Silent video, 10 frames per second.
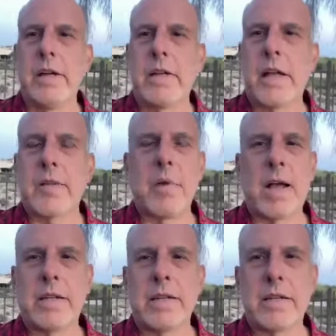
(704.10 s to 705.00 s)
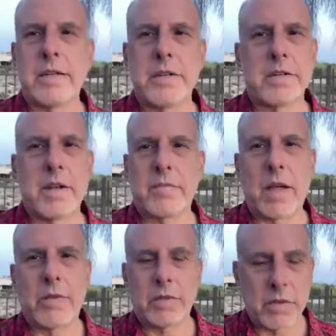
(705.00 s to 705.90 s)
like politicians
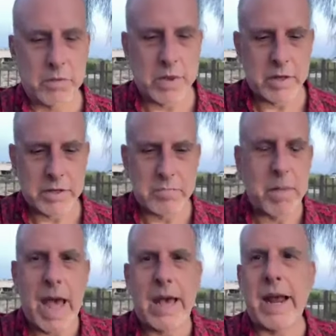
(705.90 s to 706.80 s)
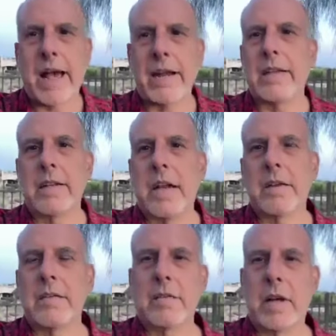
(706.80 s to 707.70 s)
sometimes do when they're just bad at it. Like
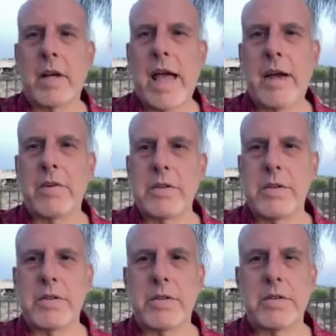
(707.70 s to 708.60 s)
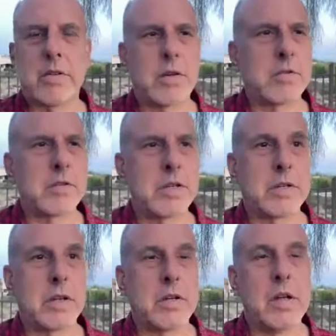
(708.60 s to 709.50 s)
uh, Harris is, you know,
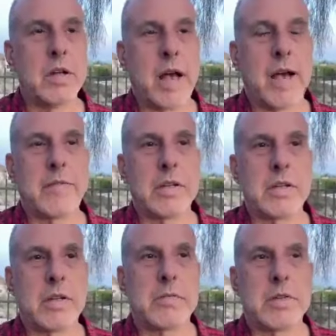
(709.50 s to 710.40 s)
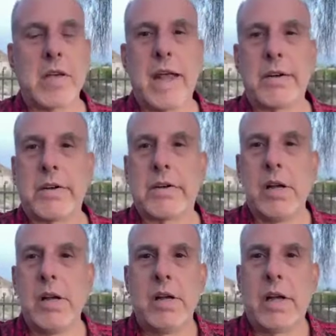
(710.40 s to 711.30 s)
she's a, obviously a senator
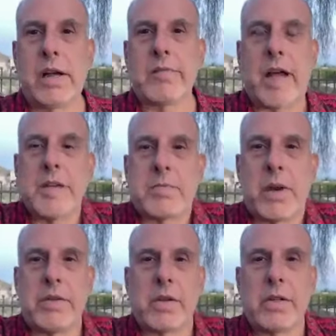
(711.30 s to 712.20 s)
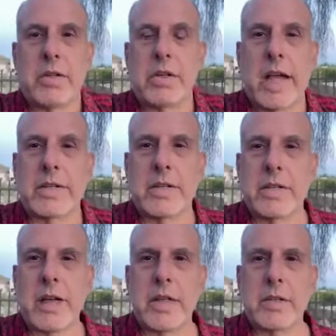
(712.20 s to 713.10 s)
and vice president. She's had
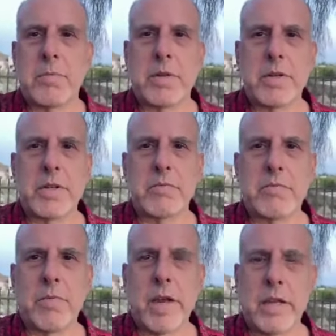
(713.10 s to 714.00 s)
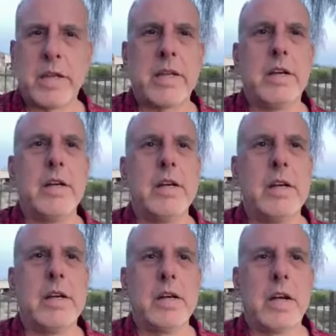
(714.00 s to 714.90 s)
success, but she's really
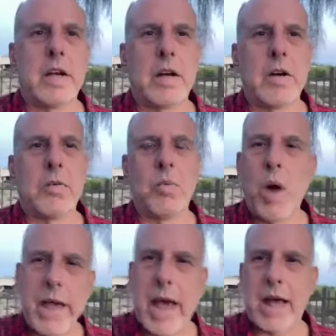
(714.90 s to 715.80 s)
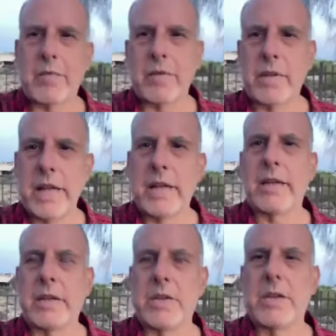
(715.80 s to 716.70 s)
uh, way out of her
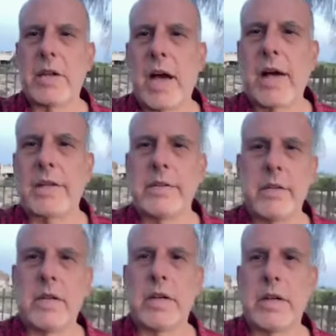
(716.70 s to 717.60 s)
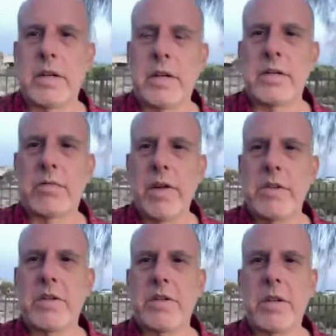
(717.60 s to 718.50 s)
league, is she not? Uh, there's a
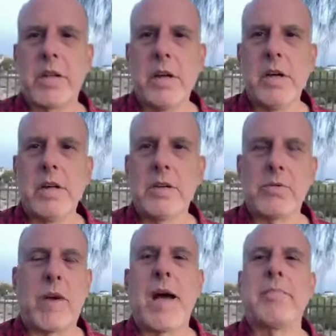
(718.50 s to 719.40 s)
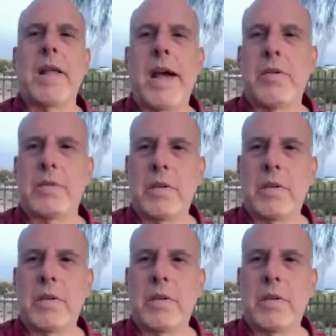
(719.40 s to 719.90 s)
reason she dropped out